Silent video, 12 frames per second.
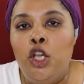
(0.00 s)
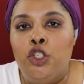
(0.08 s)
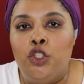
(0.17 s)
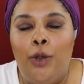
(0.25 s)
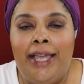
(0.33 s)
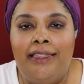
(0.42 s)

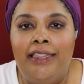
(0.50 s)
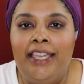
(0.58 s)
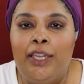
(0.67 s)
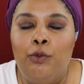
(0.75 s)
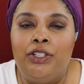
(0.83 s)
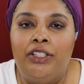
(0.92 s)
So I
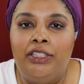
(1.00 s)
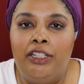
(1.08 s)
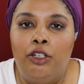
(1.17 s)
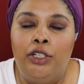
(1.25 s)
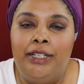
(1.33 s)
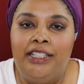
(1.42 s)
think it was a
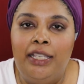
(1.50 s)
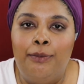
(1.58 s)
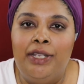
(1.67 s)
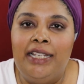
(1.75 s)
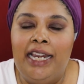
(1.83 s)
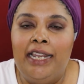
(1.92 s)
little
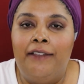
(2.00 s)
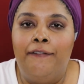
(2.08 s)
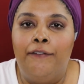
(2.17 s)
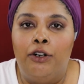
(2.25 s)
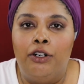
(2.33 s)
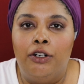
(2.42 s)
intimidating
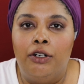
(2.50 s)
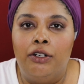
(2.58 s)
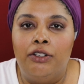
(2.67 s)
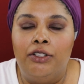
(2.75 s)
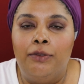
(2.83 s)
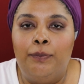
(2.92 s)

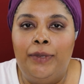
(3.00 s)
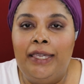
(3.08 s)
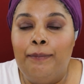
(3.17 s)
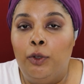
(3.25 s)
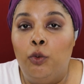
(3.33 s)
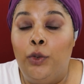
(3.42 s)
for
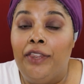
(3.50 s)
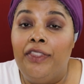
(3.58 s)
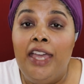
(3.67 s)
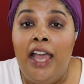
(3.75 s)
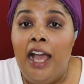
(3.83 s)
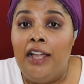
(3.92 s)
people
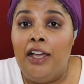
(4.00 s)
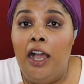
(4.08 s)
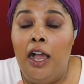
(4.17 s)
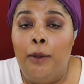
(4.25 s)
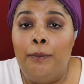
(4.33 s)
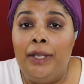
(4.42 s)
with
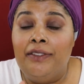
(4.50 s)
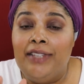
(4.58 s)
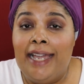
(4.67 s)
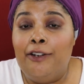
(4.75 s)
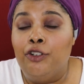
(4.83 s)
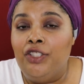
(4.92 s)

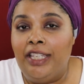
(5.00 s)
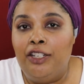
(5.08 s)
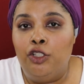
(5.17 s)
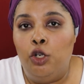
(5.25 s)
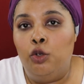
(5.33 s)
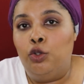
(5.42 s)
lighter
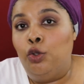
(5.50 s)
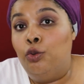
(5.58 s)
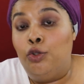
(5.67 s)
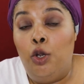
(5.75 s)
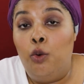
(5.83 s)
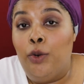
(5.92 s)
skin tones
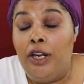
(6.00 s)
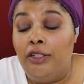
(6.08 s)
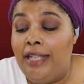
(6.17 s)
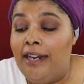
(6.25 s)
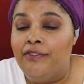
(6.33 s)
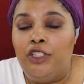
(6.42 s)
who don't wear a
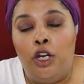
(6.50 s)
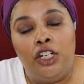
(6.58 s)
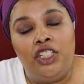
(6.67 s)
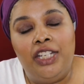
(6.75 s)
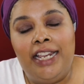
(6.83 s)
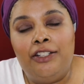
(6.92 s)
lot of dark
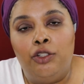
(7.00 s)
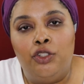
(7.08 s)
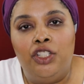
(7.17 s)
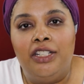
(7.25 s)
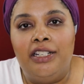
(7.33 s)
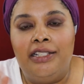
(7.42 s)
shades. So
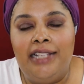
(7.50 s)
she did a